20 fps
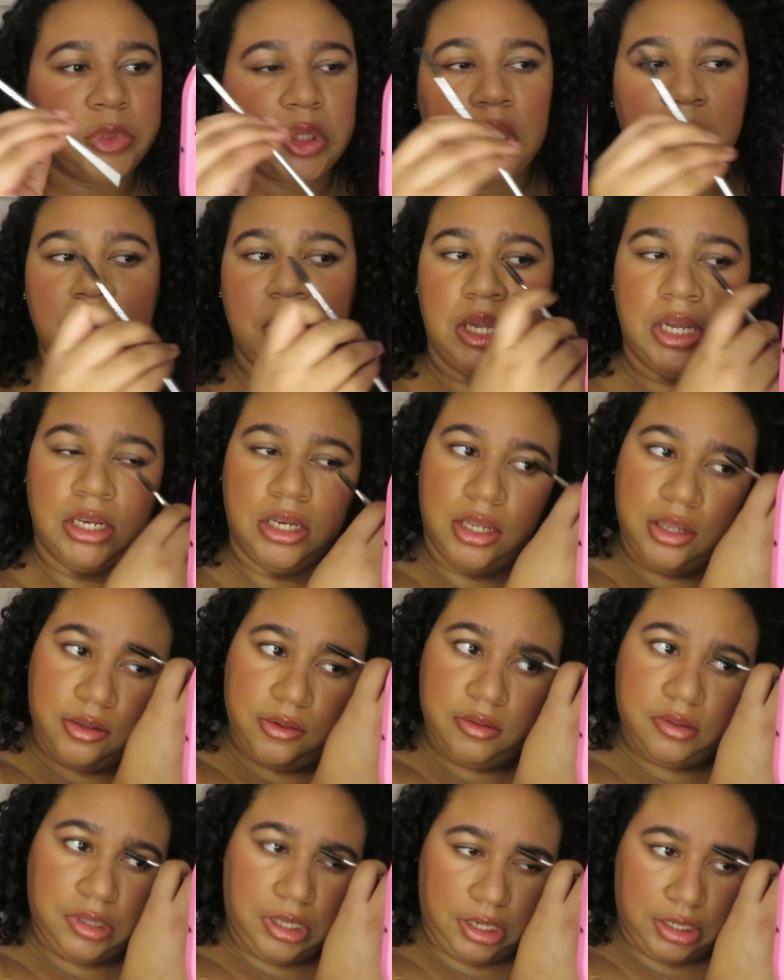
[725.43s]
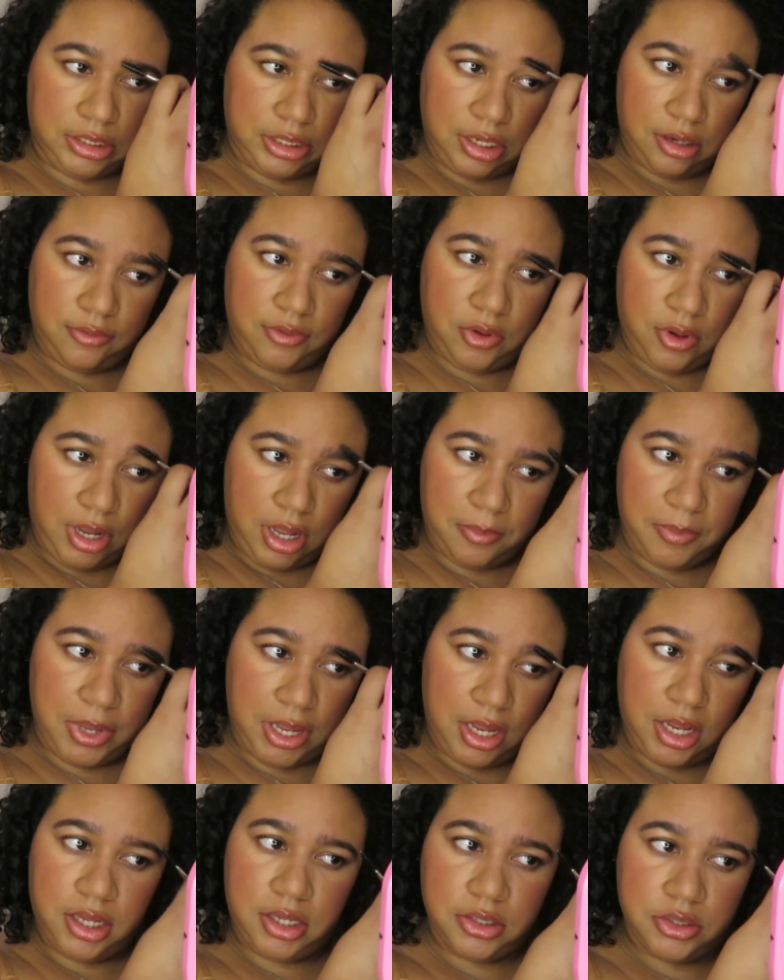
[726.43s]
I mean, like I said, if you got
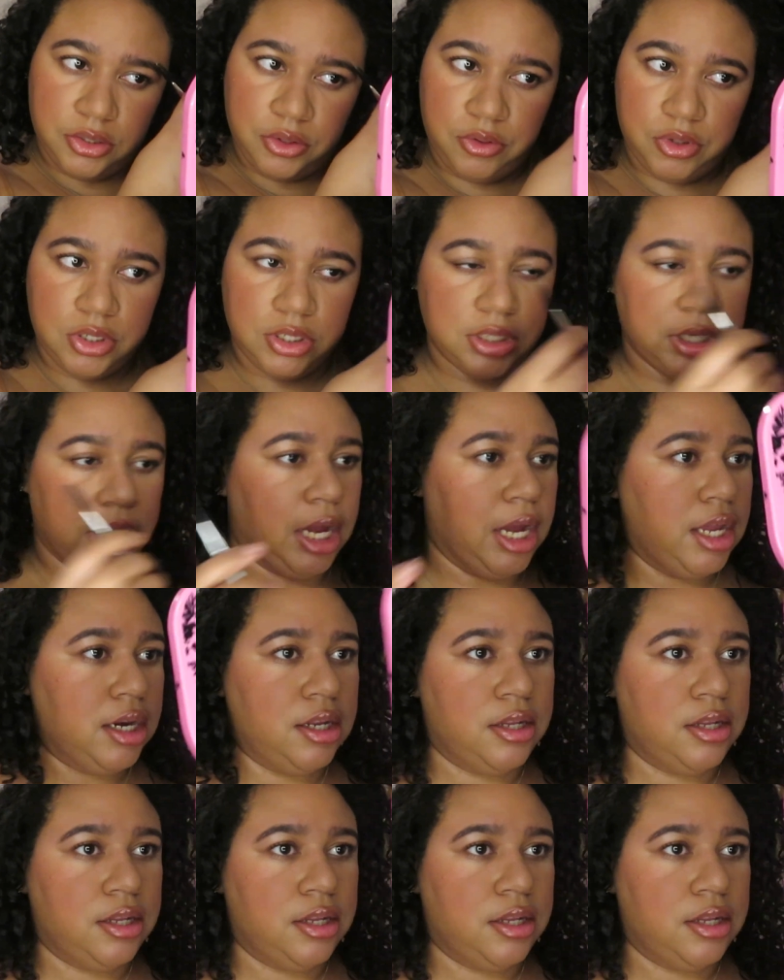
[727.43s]
bangs, you could just hide